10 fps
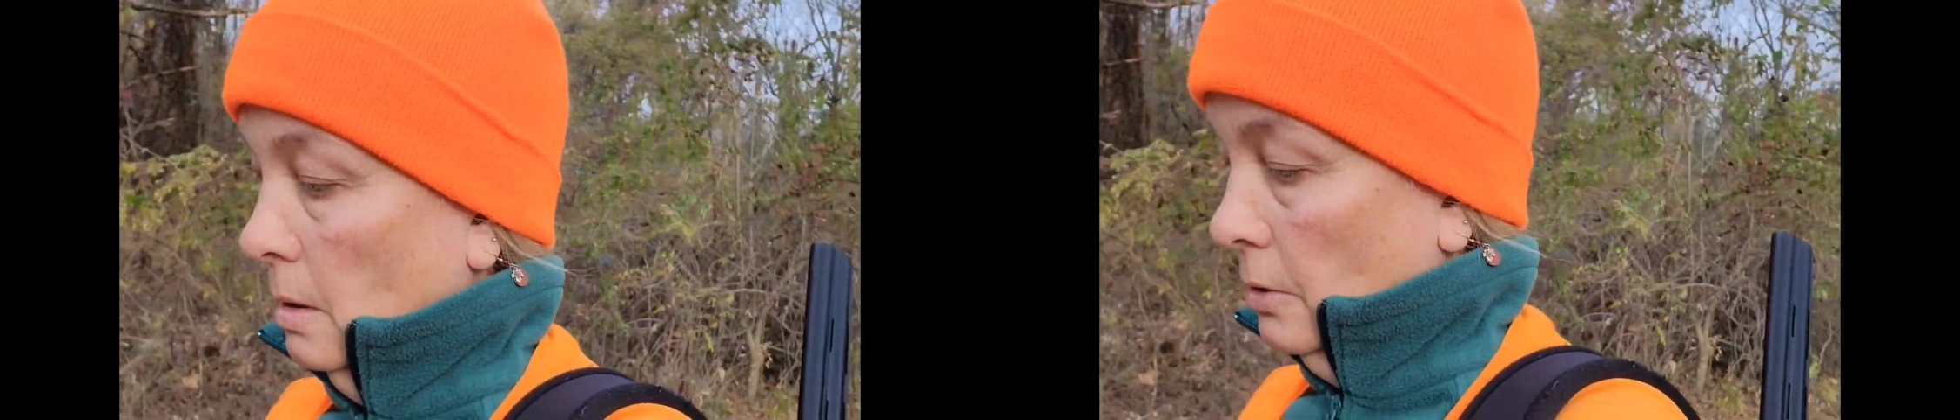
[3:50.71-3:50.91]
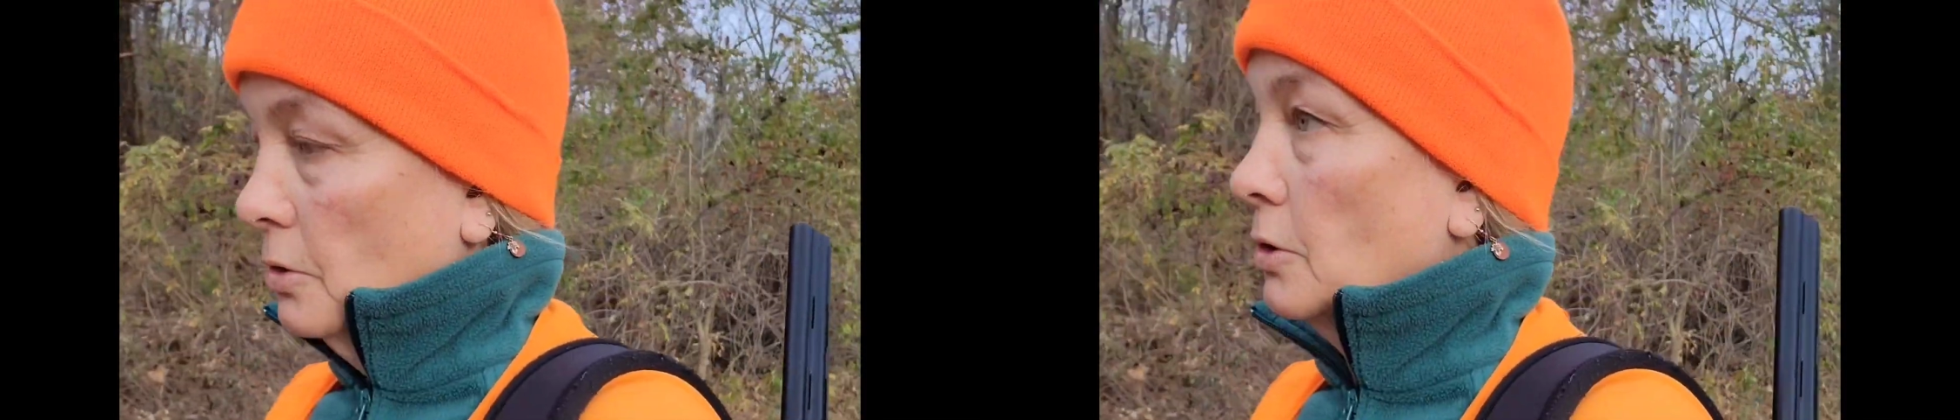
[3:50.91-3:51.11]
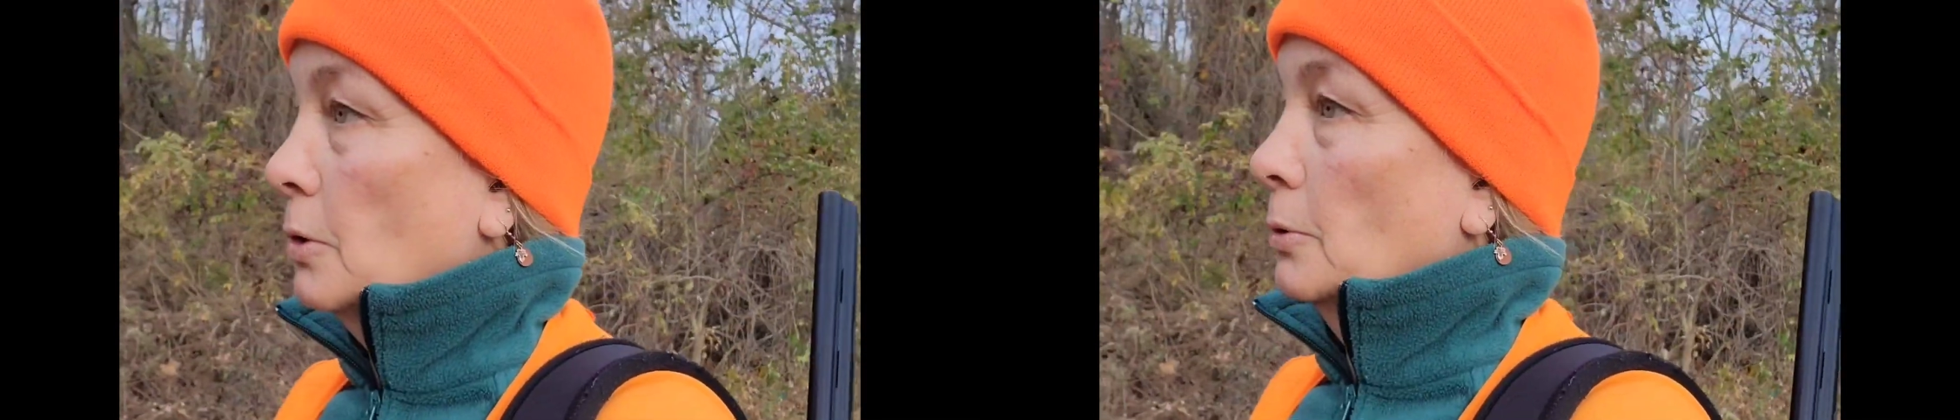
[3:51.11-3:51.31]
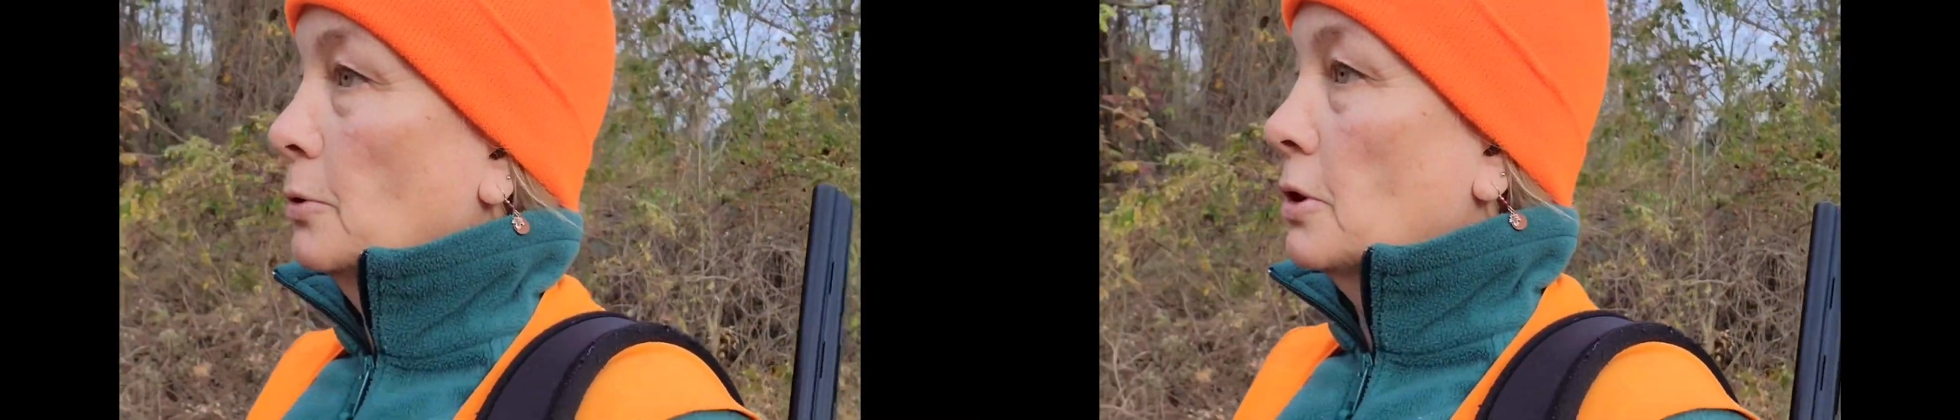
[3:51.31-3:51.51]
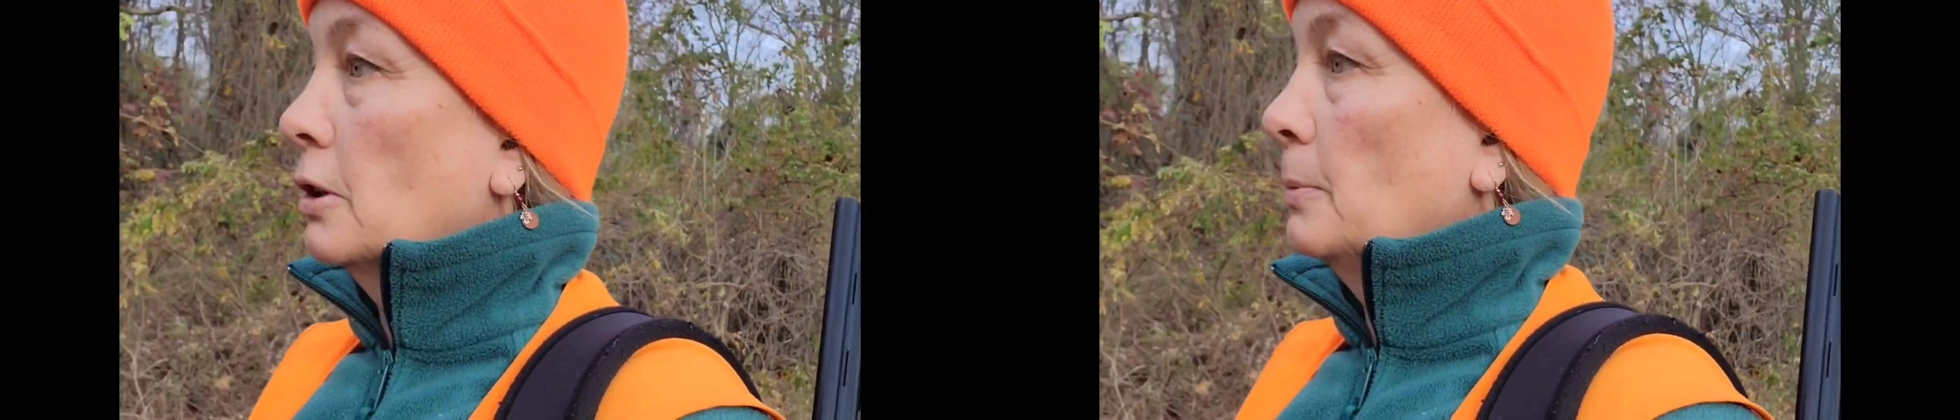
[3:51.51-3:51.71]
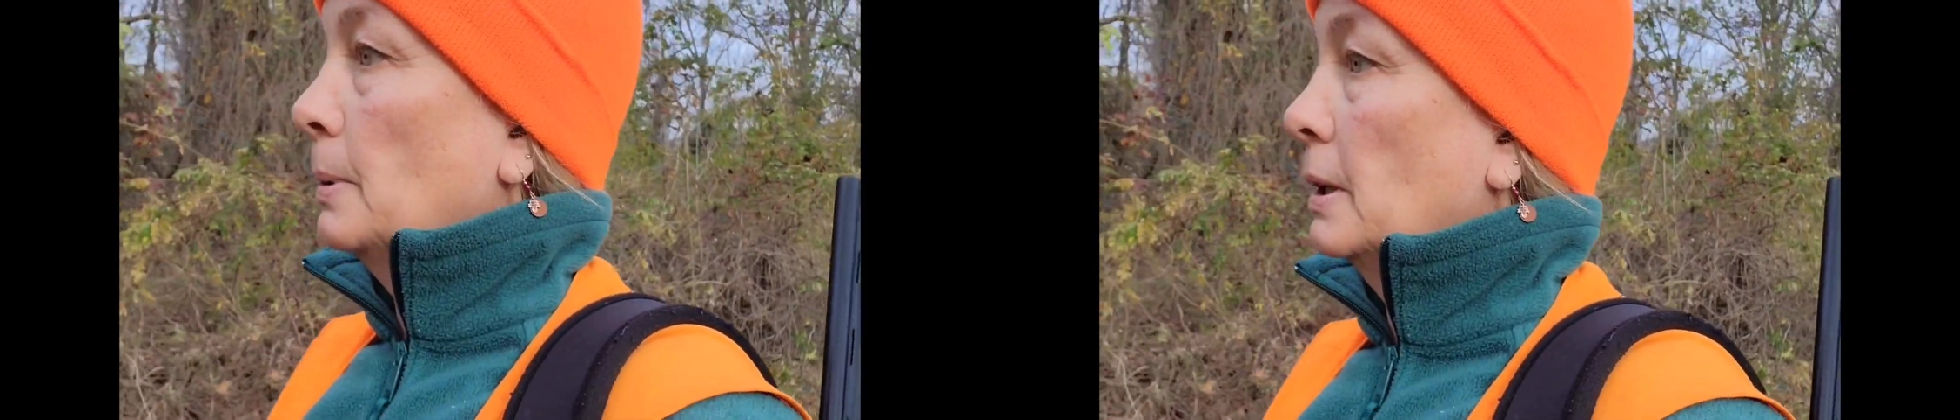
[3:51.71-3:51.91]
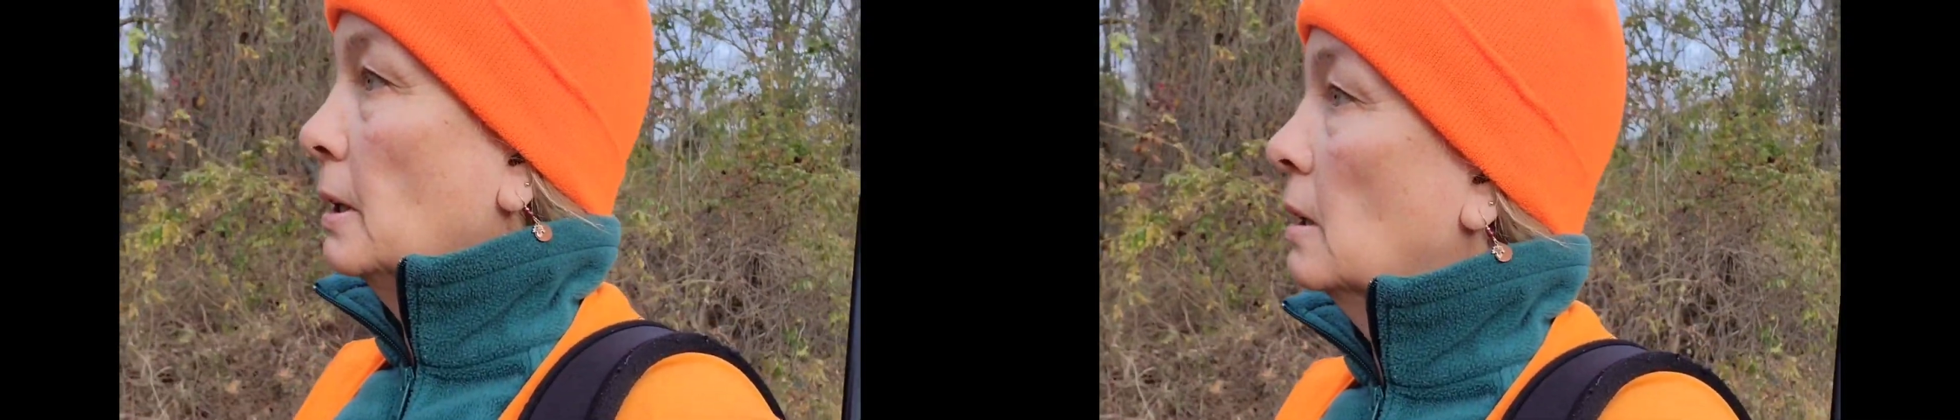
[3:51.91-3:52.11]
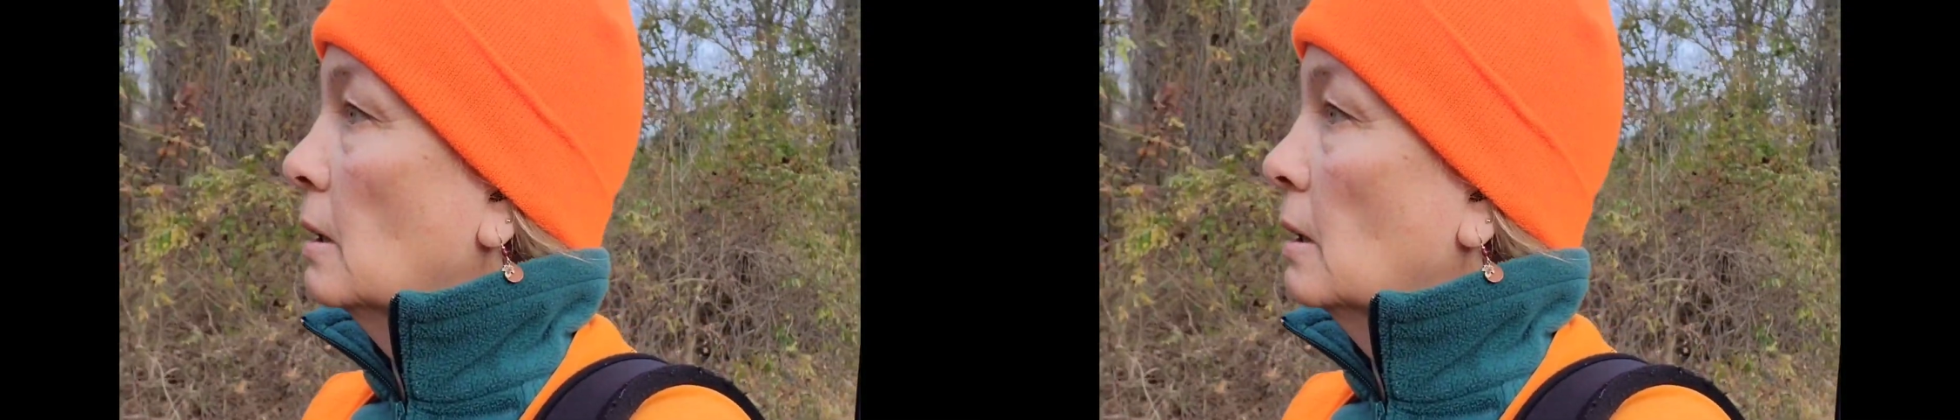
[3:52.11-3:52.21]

So there's going to be